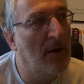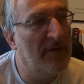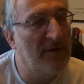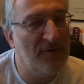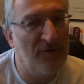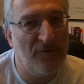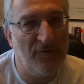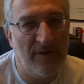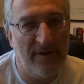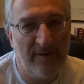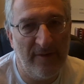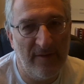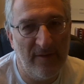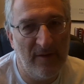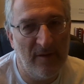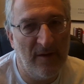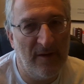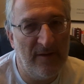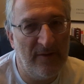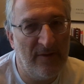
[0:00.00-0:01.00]
This was written
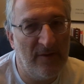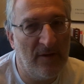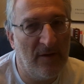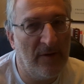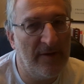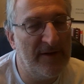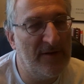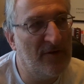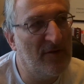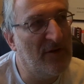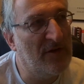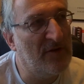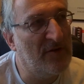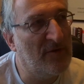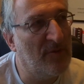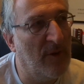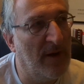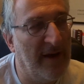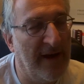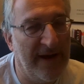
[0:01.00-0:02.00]
in the
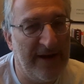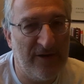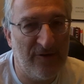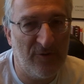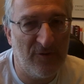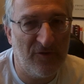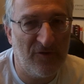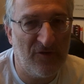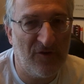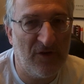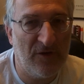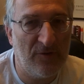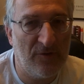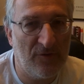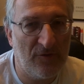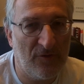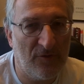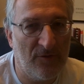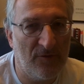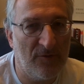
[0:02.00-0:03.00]
90s, where AIDS was still
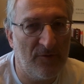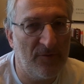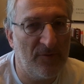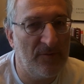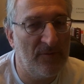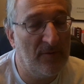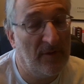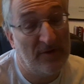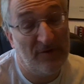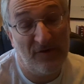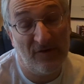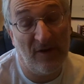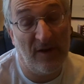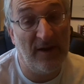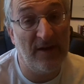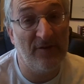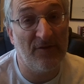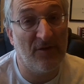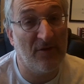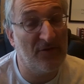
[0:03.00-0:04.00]
sort of, and
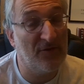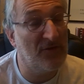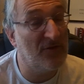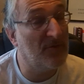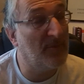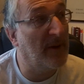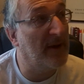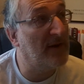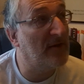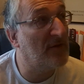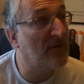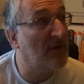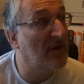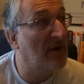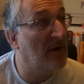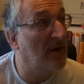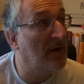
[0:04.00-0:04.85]
still is, I suspect,